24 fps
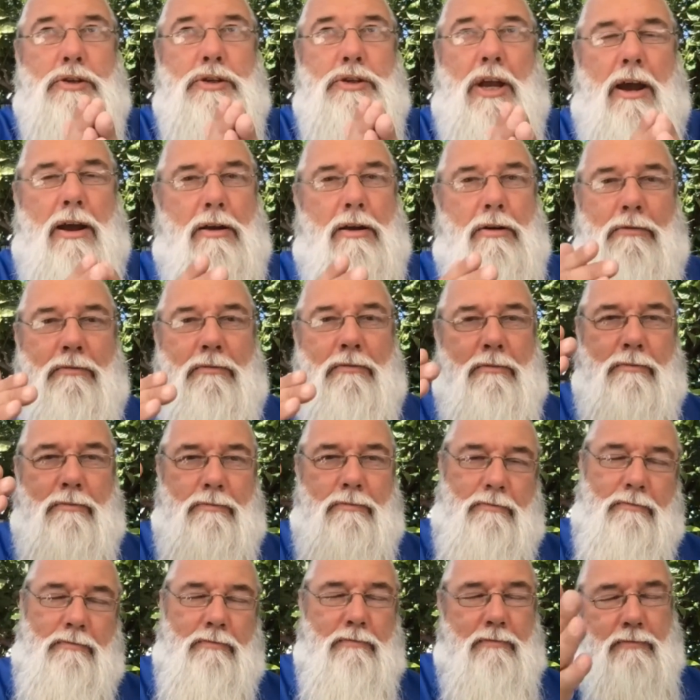So
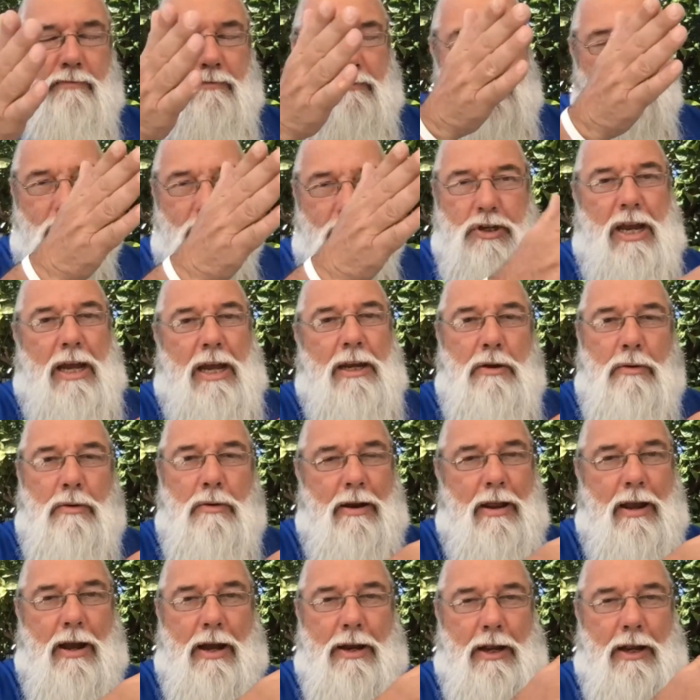January,